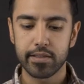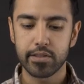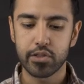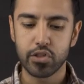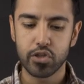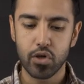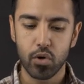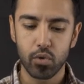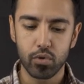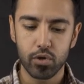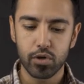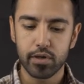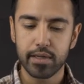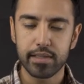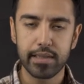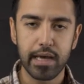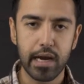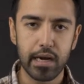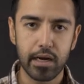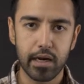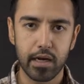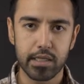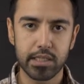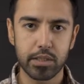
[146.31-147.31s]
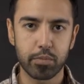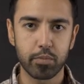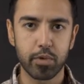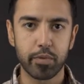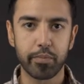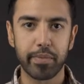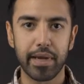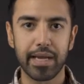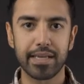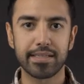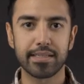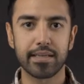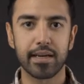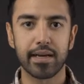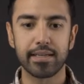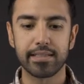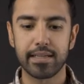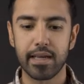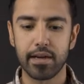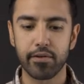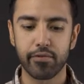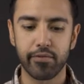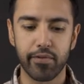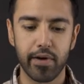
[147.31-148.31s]
And so look at that customer base and
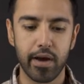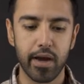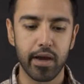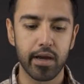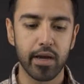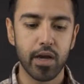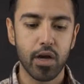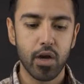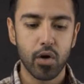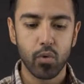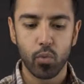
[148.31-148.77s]
identify